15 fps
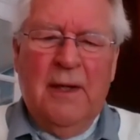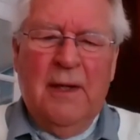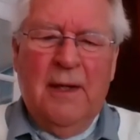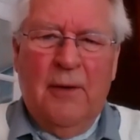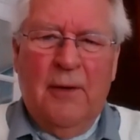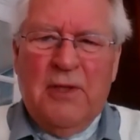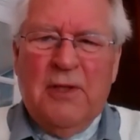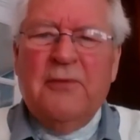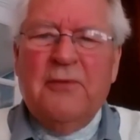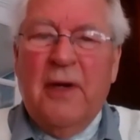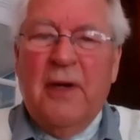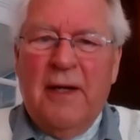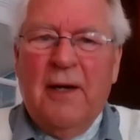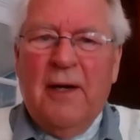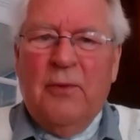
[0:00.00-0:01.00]
I wanted to
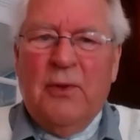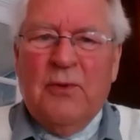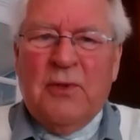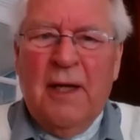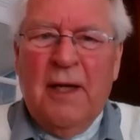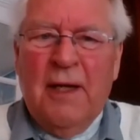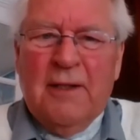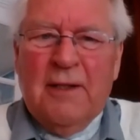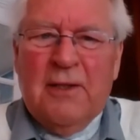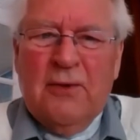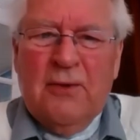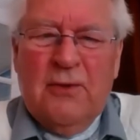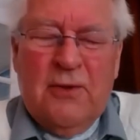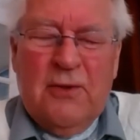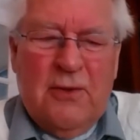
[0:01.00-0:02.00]
find out what it was like
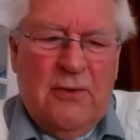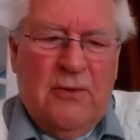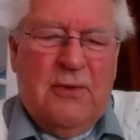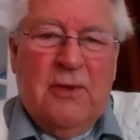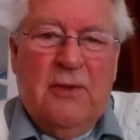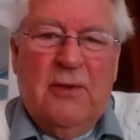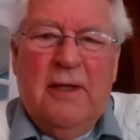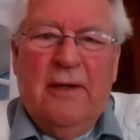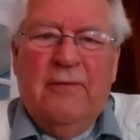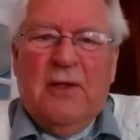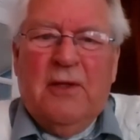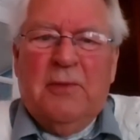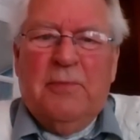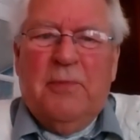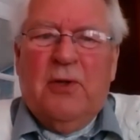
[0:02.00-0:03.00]
to live in
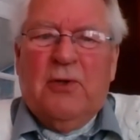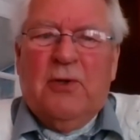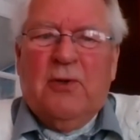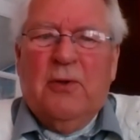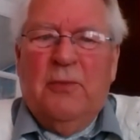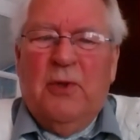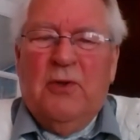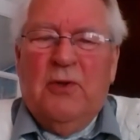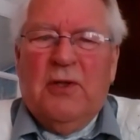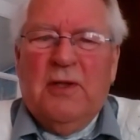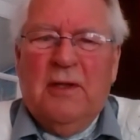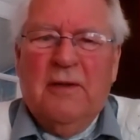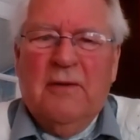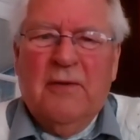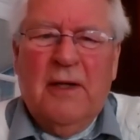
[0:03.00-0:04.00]
a spiritual
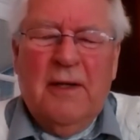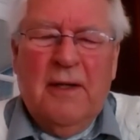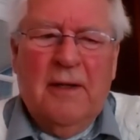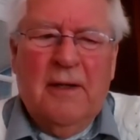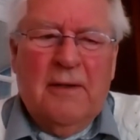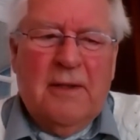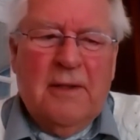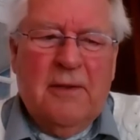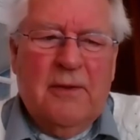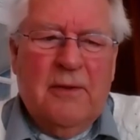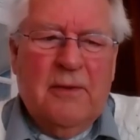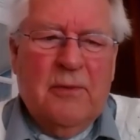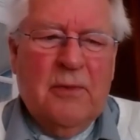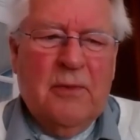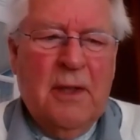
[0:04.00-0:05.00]
community and find out
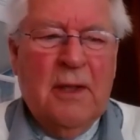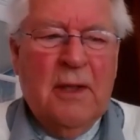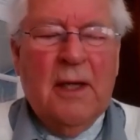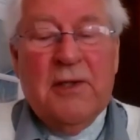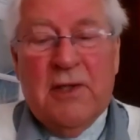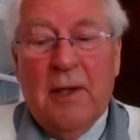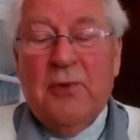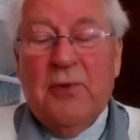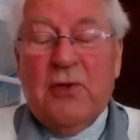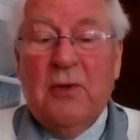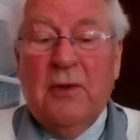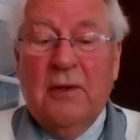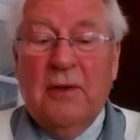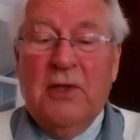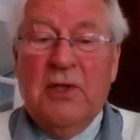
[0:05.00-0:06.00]
And
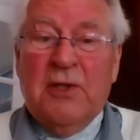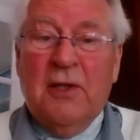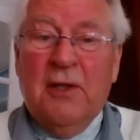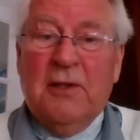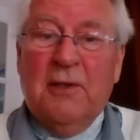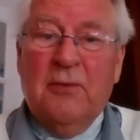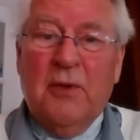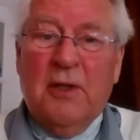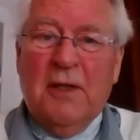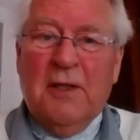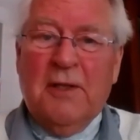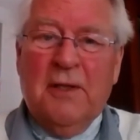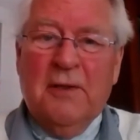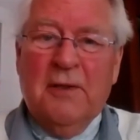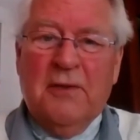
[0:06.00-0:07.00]
subsequently, we started one
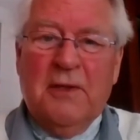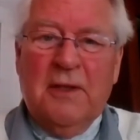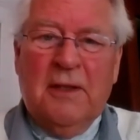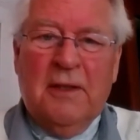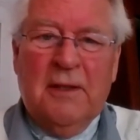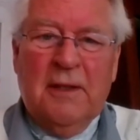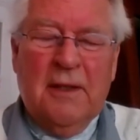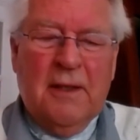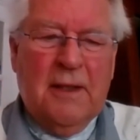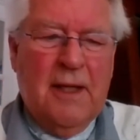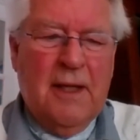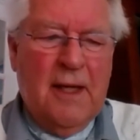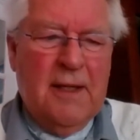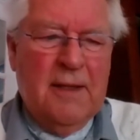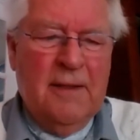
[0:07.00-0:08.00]
ourselves in
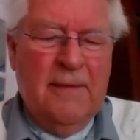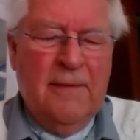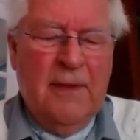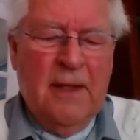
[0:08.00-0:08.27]
Canada.